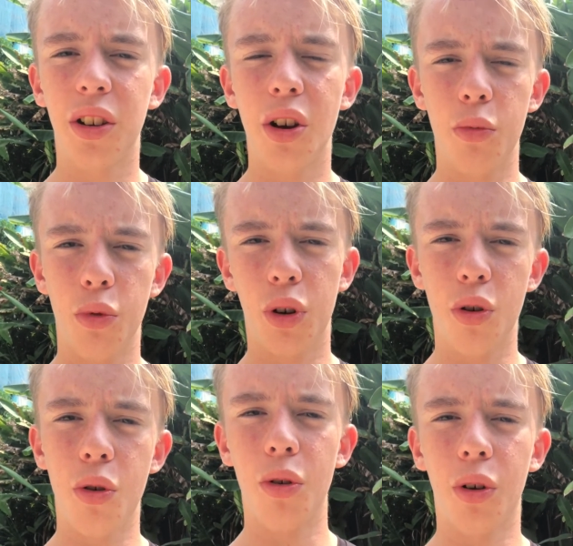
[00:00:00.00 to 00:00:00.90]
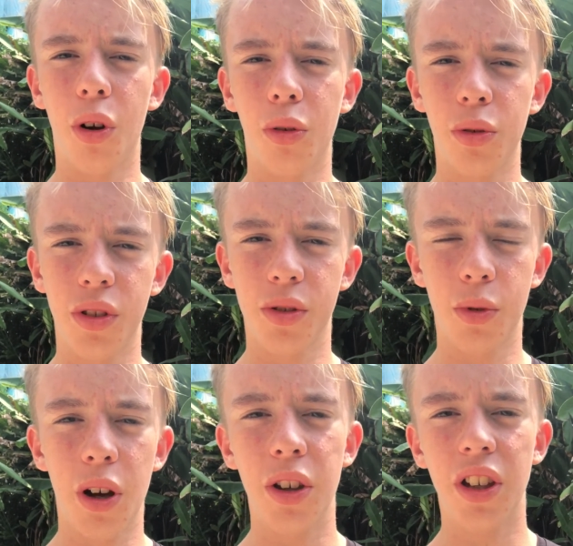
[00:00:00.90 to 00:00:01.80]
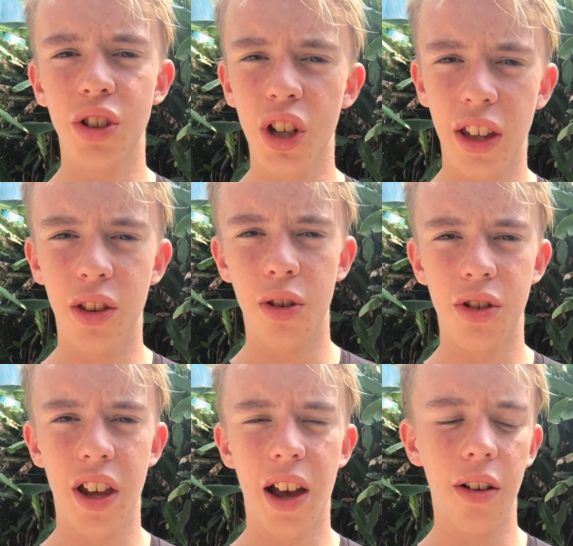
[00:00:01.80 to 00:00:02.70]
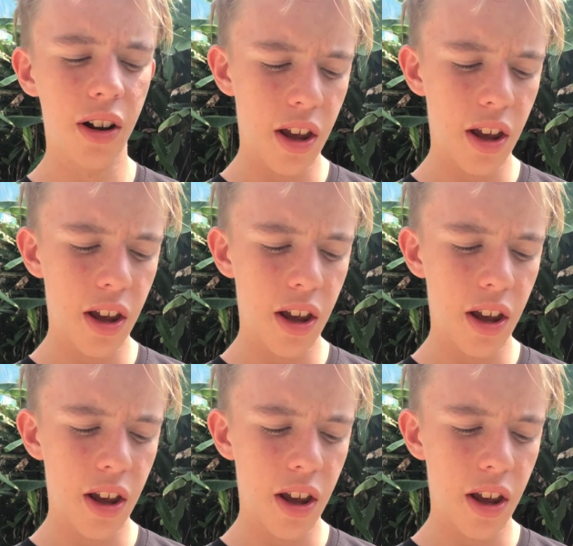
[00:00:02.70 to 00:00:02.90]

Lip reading: Cobra Core goggles as well. You can check those out.